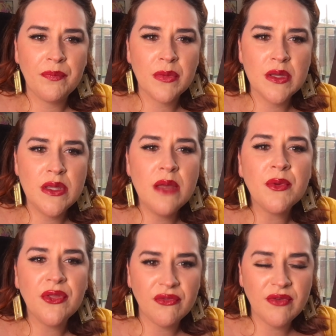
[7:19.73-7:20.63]
Number
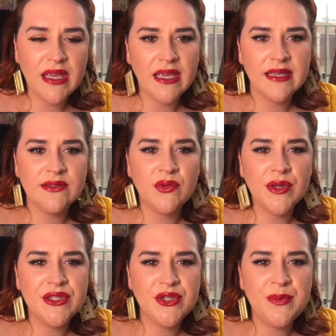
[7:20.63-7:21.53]
3 is
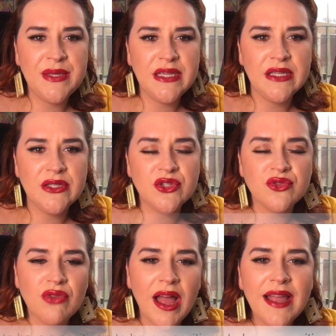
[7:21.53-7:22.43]
going to be
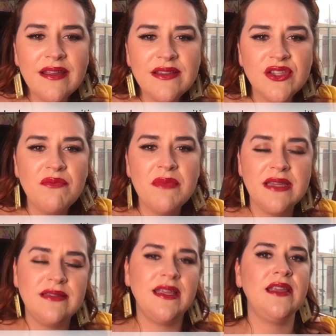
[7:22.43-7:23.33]
try to
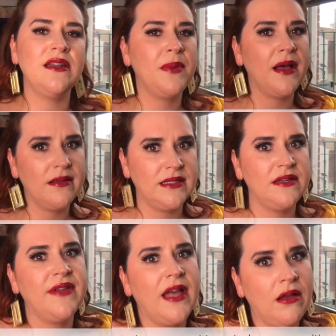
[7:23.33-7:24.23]
maintain a
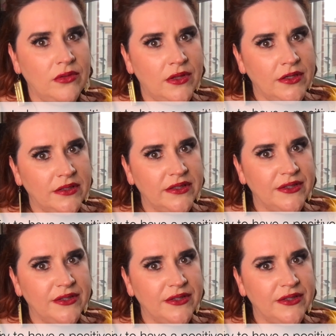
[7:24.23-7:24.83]
positive outlook.